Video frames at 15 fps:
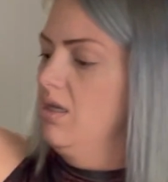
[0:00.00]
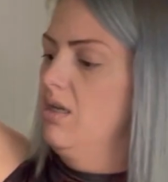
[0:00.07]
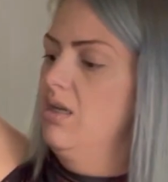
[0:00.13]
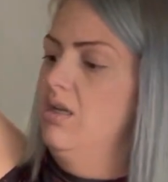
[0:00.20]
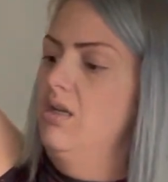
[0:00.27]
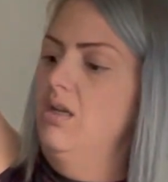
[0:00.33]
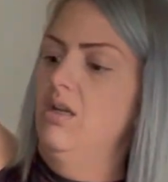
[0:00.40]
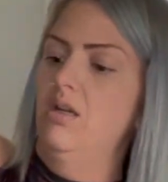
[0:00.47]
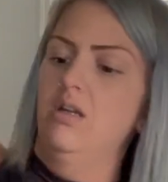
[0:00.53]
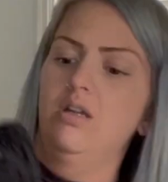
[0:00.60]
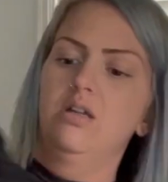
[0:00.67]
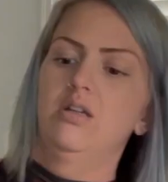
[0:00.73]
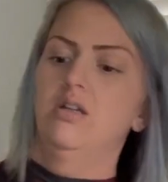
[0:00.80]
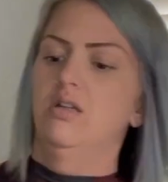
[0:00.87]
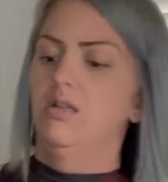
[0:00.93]

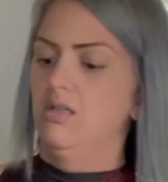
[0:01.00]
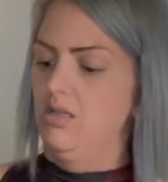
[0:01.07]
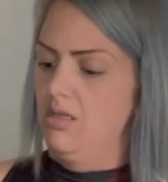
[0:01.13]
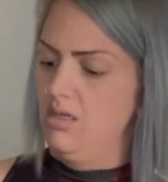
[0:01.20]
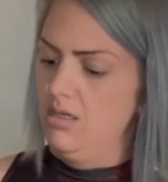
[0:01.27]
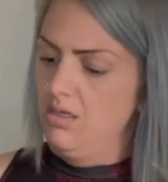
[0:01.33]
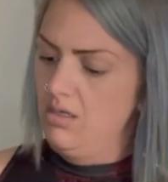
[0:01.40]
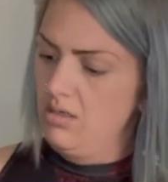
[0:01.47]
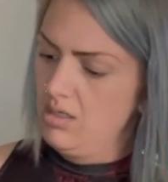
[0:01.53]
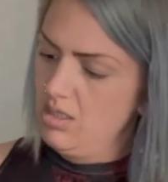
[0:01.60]
(no one is talking)